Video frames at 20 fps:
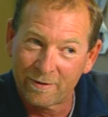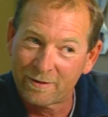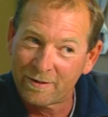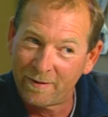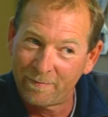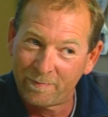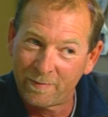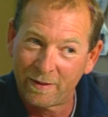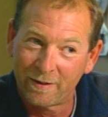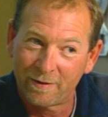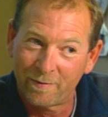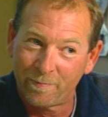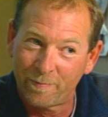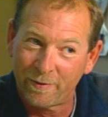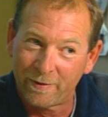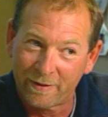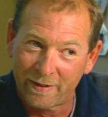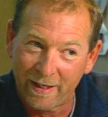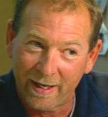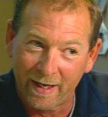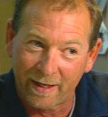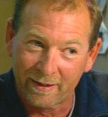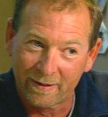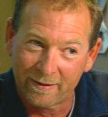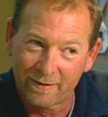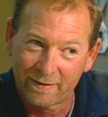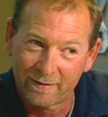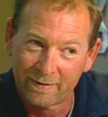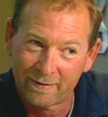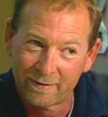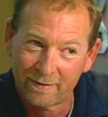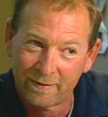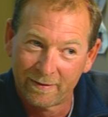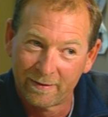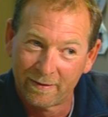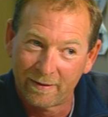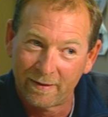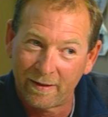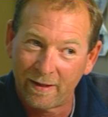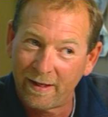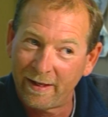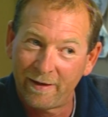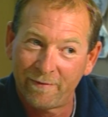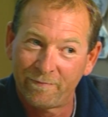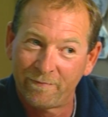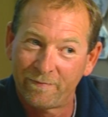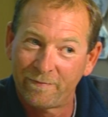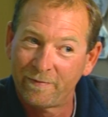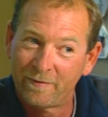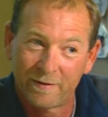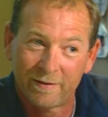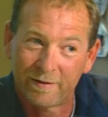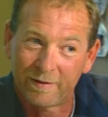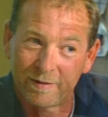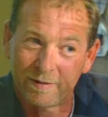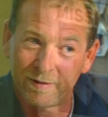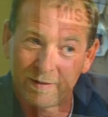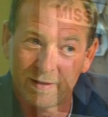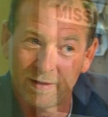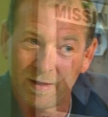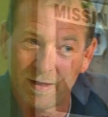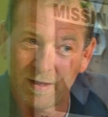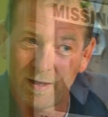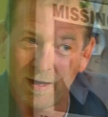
Guimond's father has long suspected foul play.